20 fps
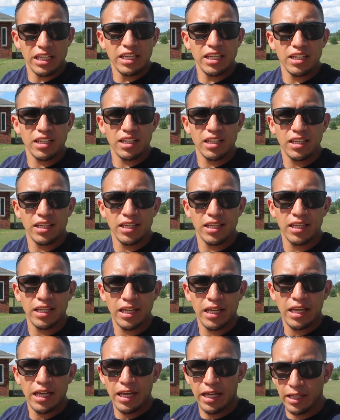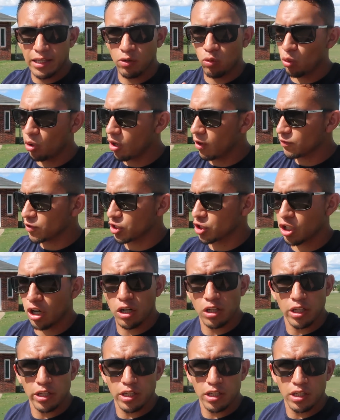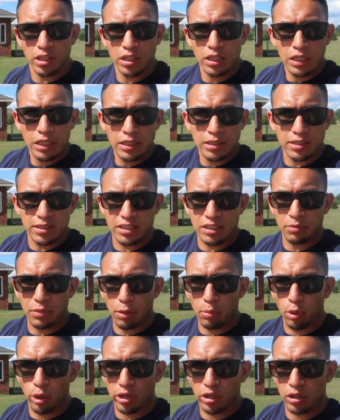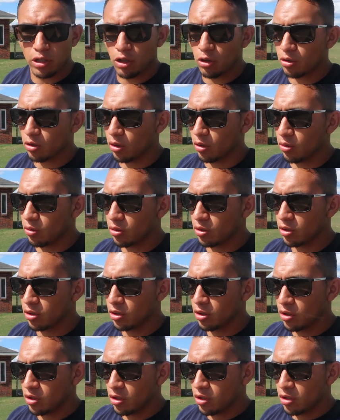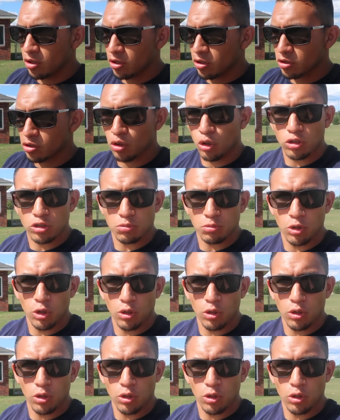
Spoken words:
to eat, and then we're off to Charlotte to see my boy Coloco score some